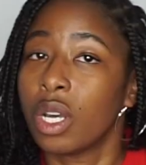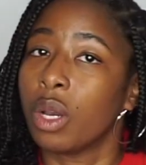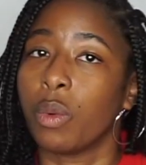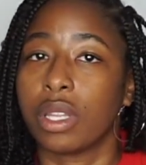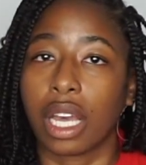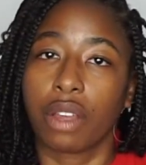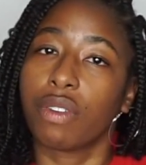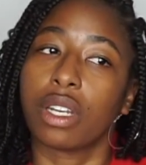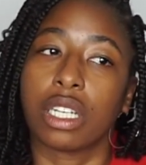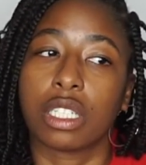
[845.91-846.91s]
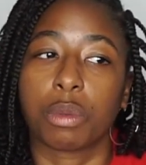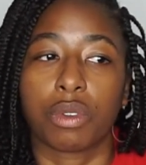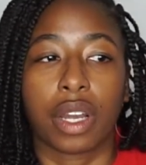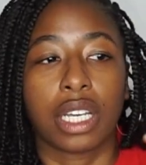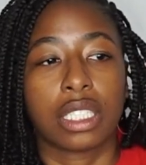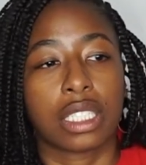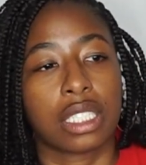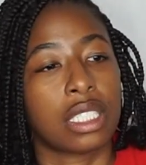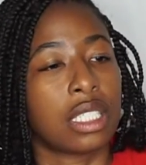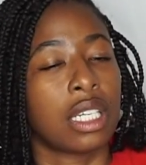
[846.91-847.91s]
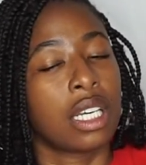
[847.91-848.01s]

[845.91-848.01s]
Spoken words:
We thank you for the inspiration.